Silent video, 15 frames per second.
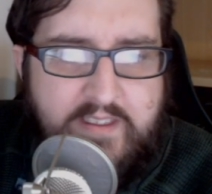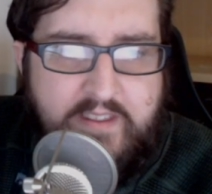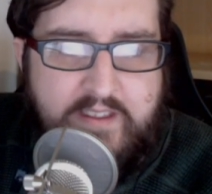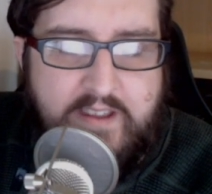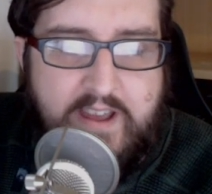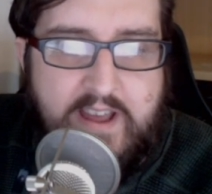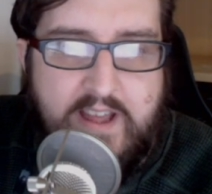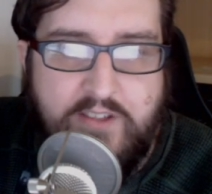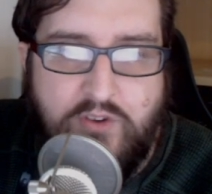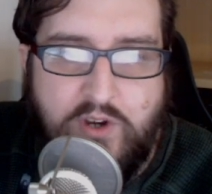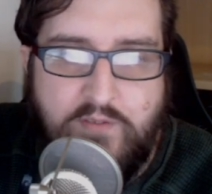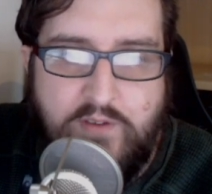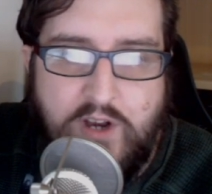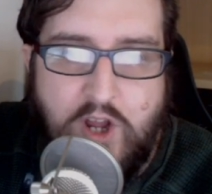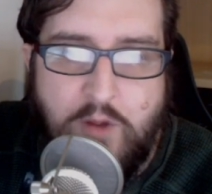Sort
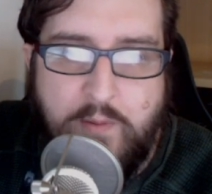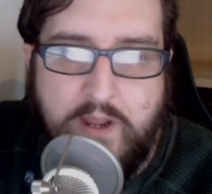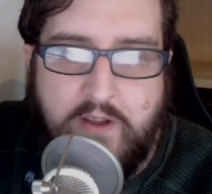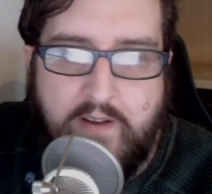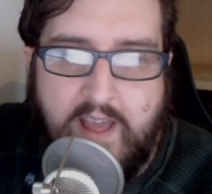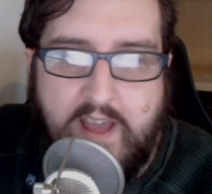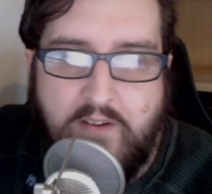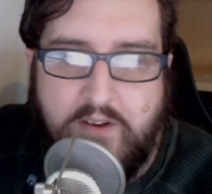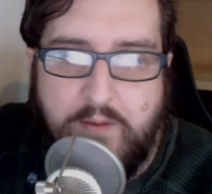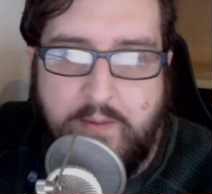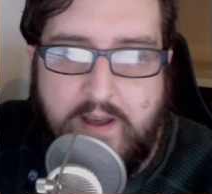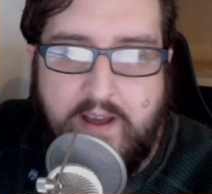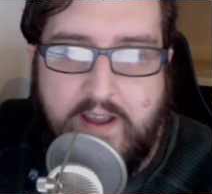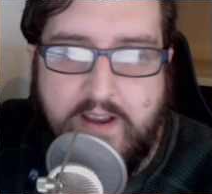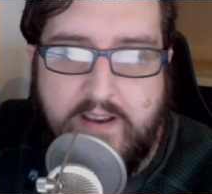of loping around
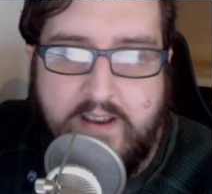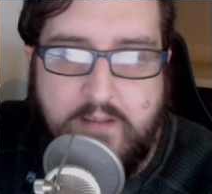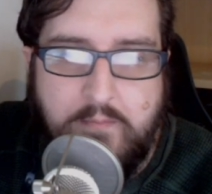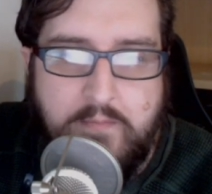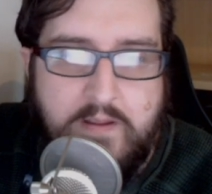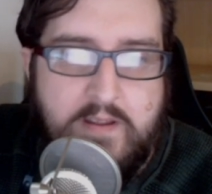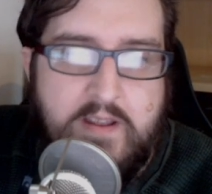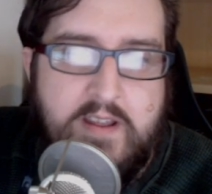behind him